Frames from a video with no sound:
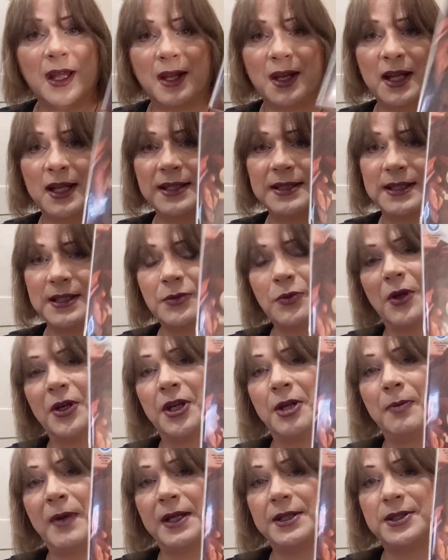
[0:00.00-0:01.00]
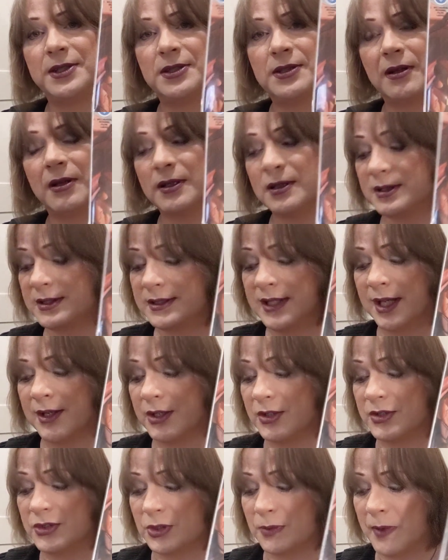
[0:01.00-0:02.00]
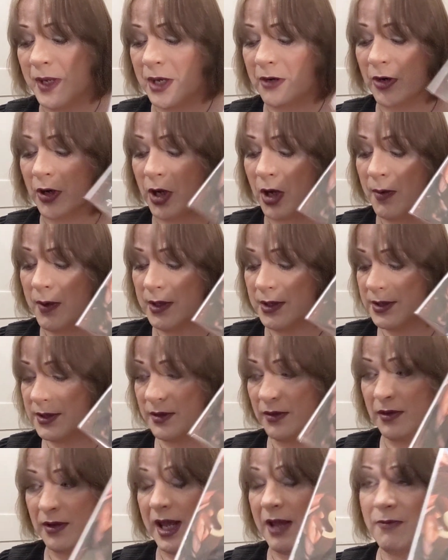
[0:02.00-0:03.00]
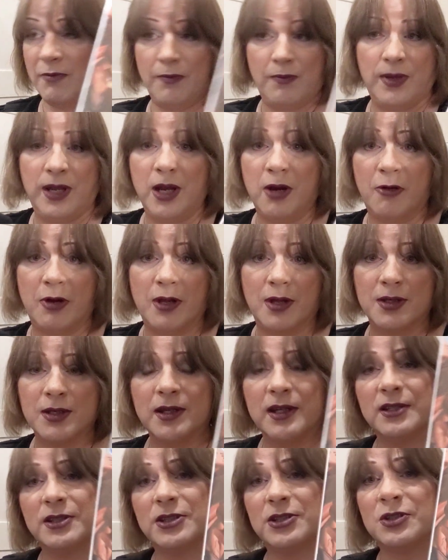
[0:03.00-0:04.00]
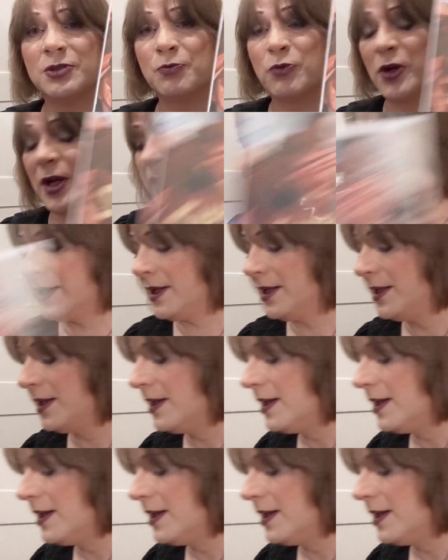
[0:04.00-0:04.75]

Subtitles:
This is one of the best standard superhero comics, period. It's just brilliant.